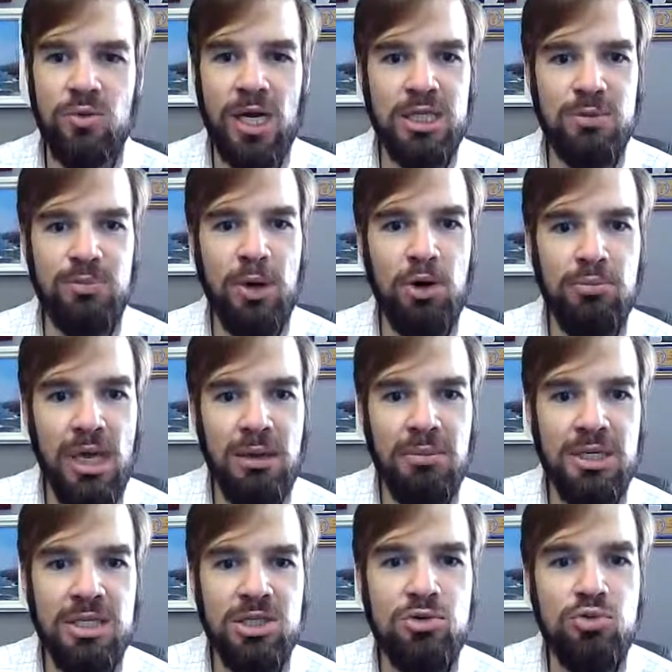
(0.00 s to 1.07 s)
Wright's poem may be
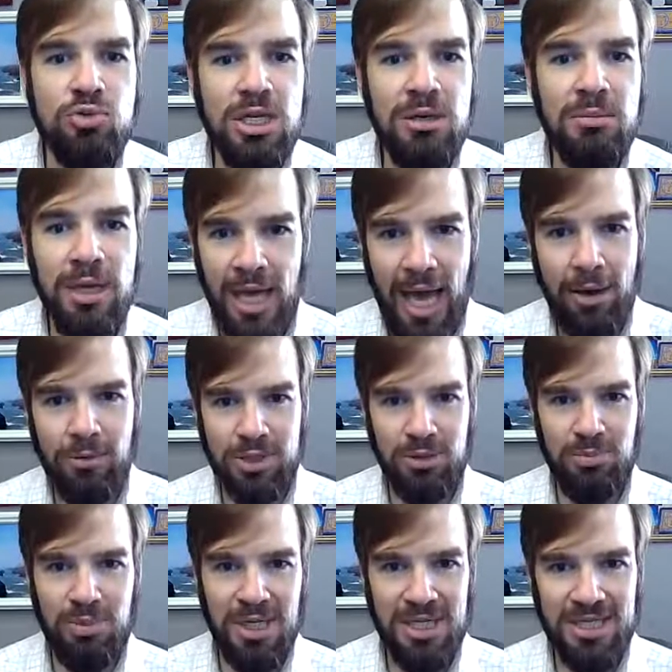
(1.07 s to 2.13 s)
screaming out to
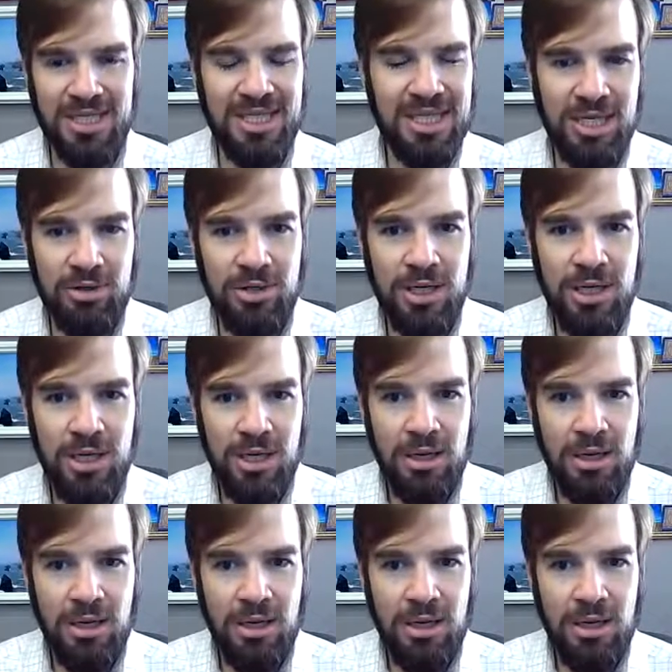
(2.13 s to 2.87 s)
be considered,